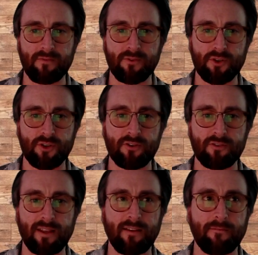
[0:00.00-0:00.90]
But for
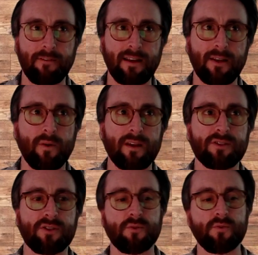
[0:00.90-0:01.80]
sure, like finding
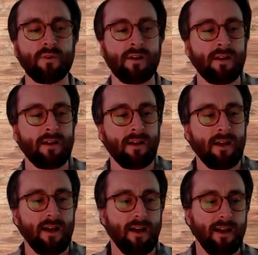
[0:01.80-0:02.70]
ways to
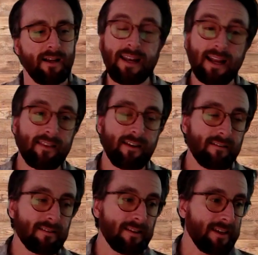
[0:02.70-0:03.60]
connect
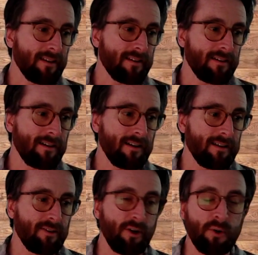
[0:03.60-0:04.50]
there and like
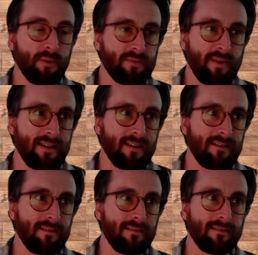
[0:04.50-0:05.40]
go to as
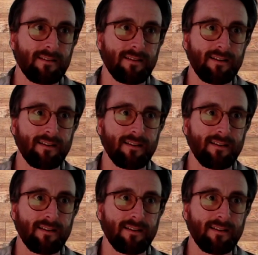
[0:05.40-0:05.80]
many